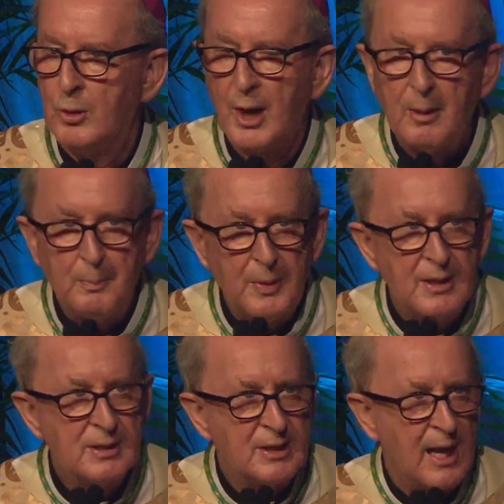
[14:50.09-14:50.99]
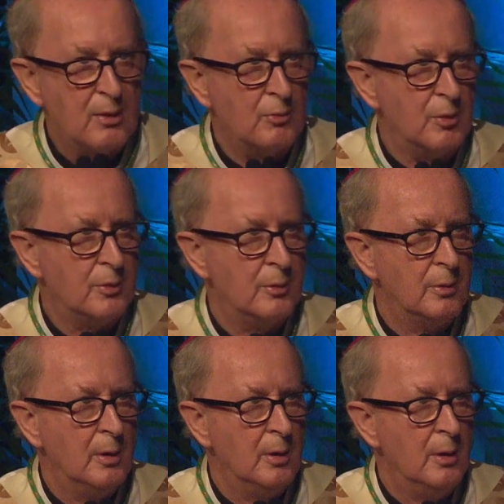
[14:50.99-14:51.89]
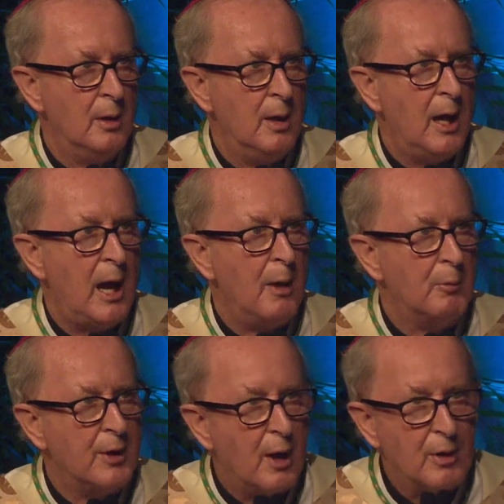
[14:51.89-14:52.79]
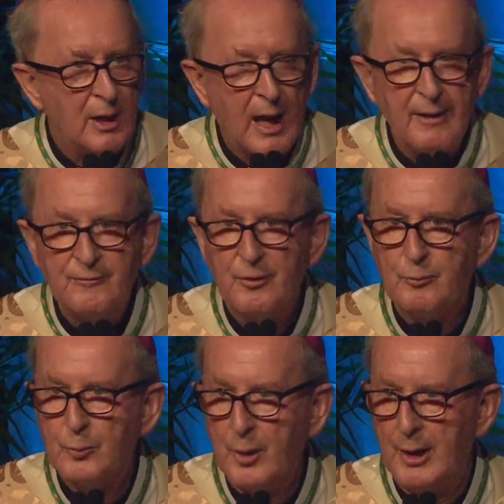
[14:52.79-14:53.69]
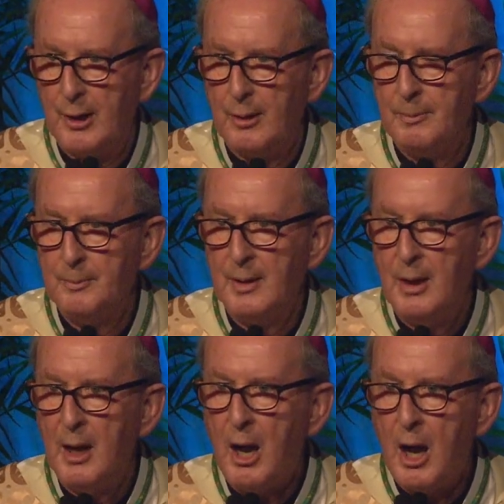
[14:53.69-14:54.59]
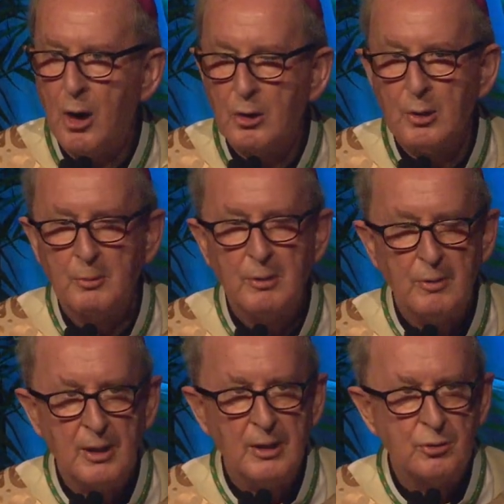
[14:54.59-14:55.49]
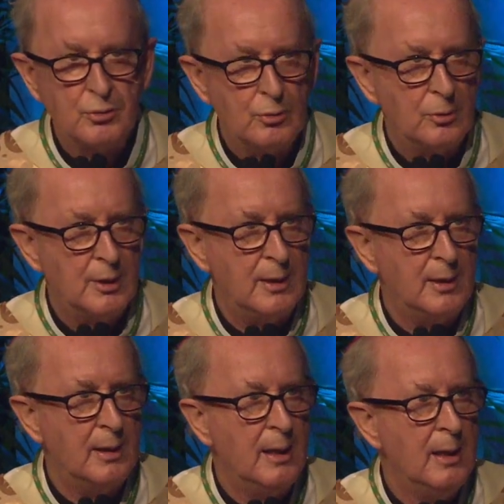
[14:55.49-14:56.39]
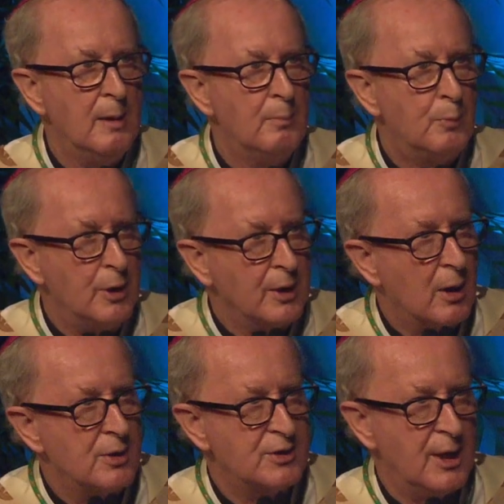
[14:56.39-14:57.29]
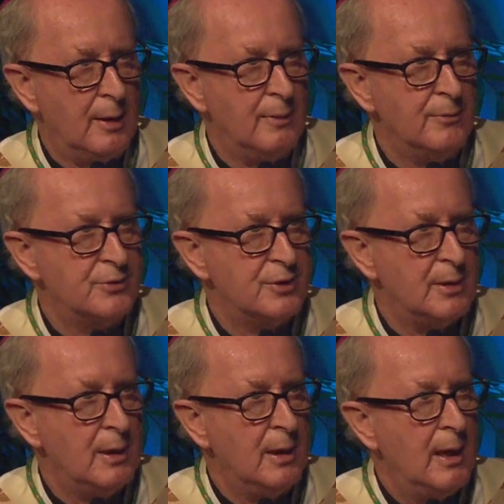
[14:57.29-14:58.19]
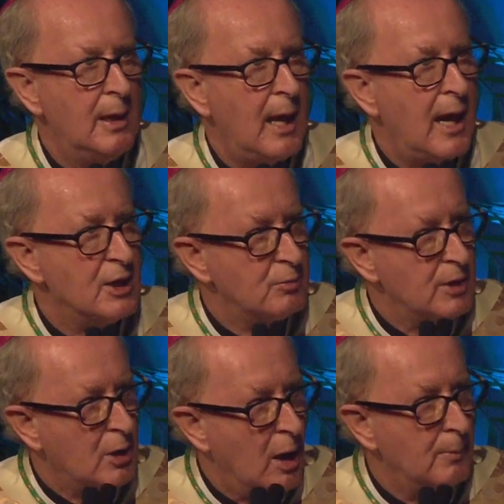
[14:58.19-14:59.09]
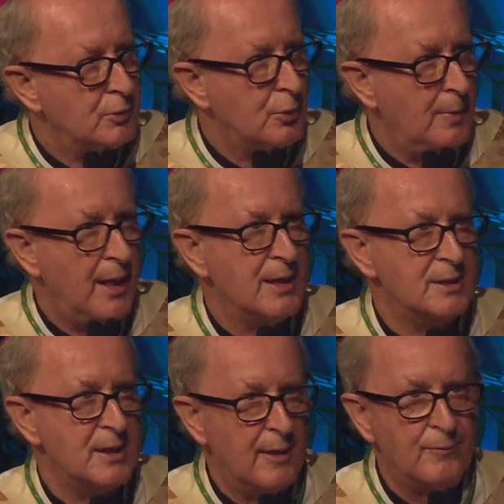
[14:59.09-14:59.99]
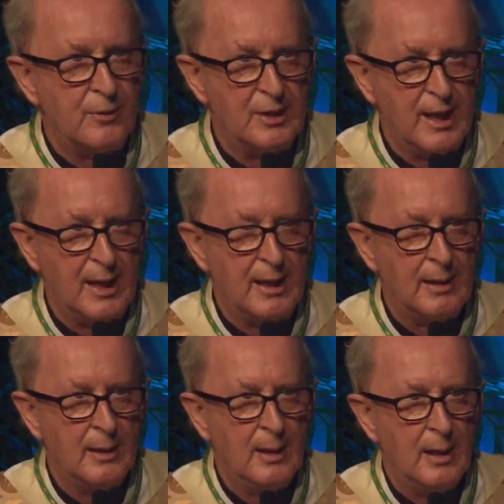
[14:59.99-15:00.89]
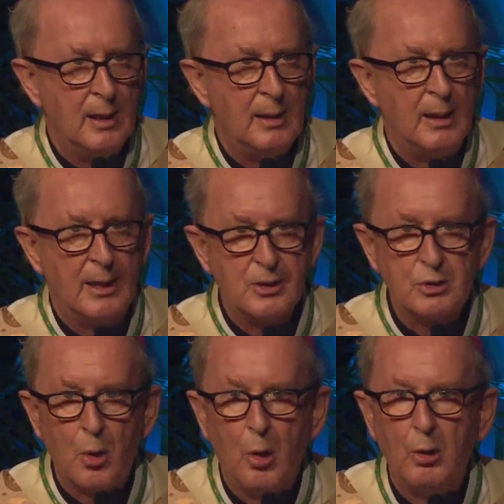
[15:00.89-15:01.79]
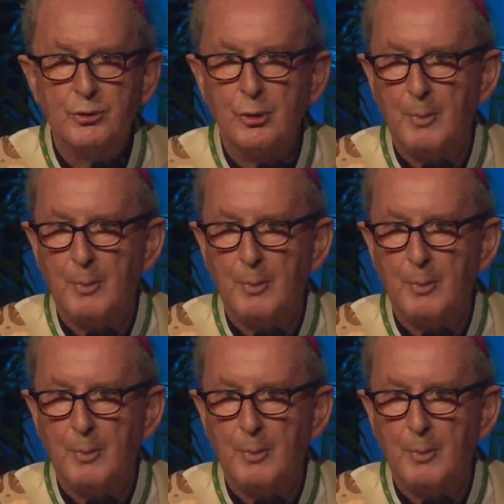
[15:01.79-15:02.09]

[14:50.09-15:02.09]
Without being sacred and without a life of prayer, how can we really truly bring ourselves, as we come to Mass every day, Let us call